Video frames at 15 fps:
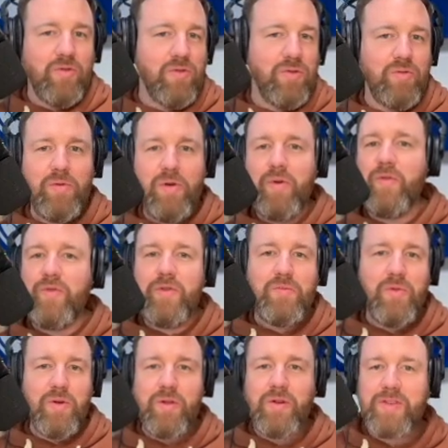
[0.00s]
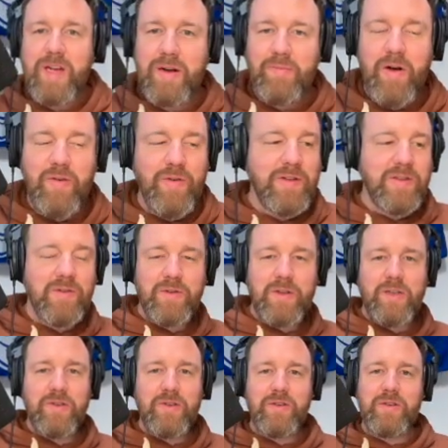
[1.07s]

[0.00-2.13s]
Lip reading: throw a few more looks at him offensively and just